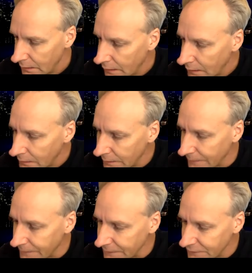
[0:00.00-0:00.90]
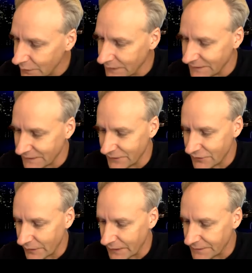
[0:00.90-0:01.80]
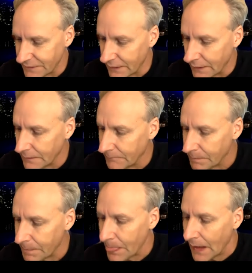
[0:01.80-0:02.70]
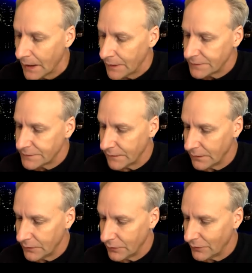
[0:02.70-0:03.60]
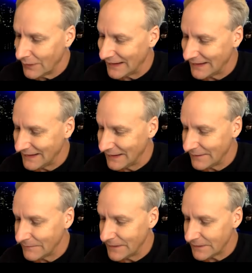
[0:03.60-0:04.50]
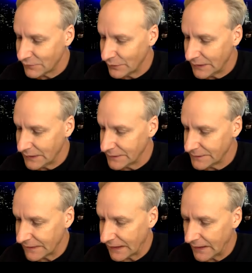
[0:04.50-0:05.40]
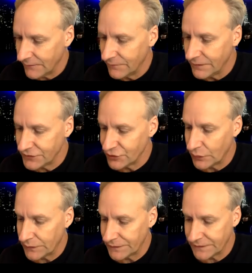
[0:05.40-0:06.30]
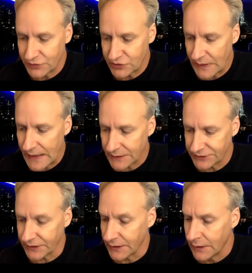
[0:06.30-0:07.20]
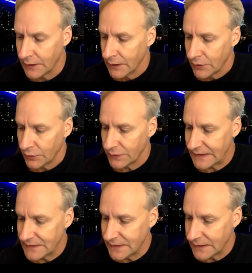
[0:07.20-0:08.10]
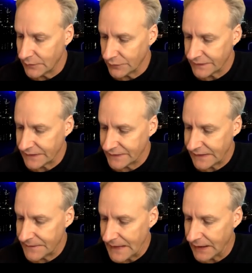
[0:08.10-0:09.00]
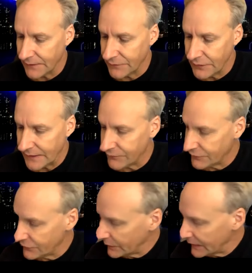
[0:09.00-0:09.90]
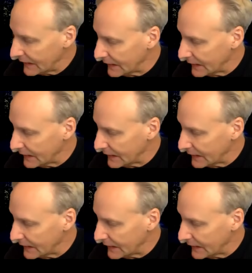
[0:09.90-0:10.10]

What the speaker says: Oh, now this one is interesting. So this one is a visual subtraction. What they did was they said that if you have 3